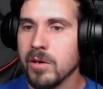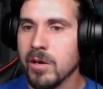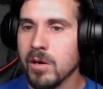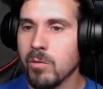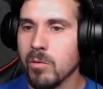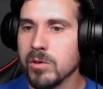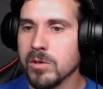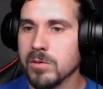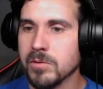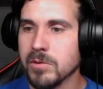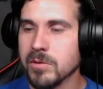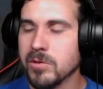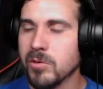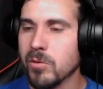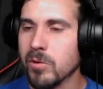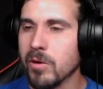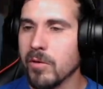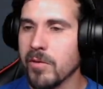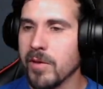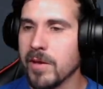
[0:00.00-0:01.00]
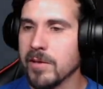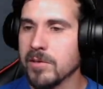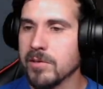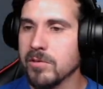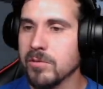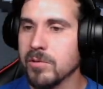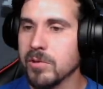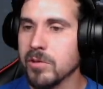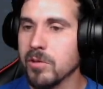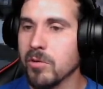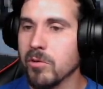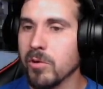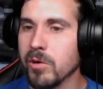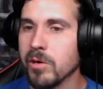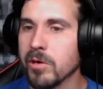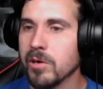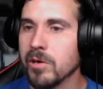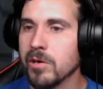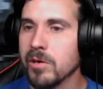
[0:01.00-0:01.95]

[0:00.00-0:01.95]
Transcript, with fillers: I wish there was a door on that dookie door.